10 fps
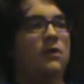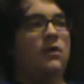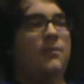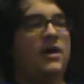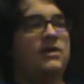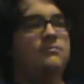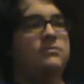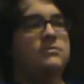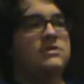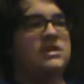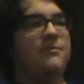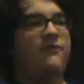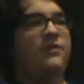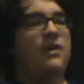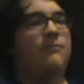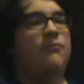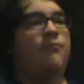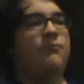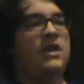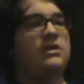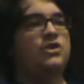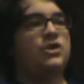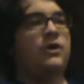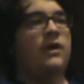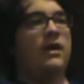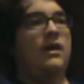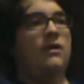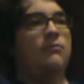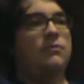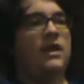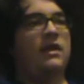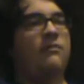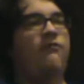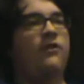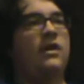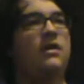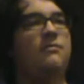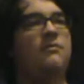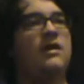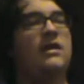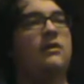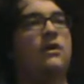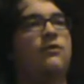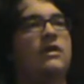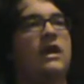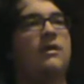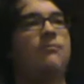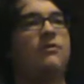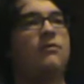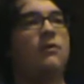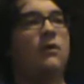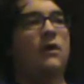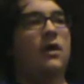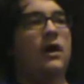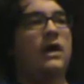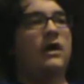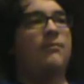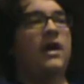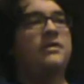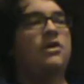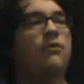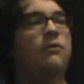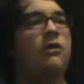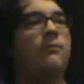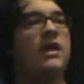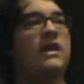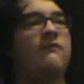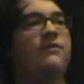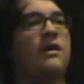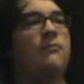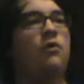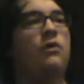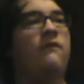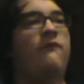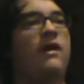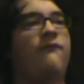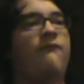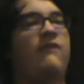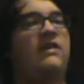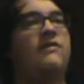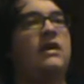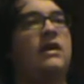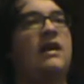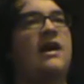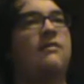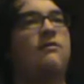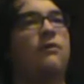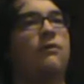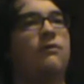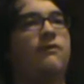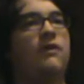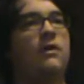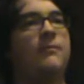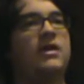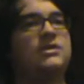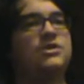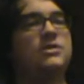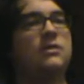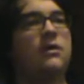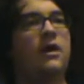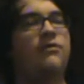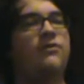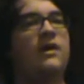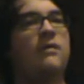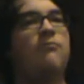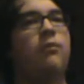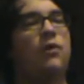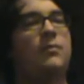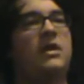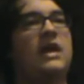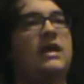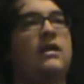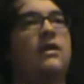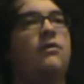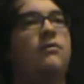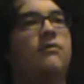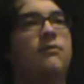but some of them enjoy playing free standalone games. I don't know many of them who have invested in consoles very much, other than portable handhelds.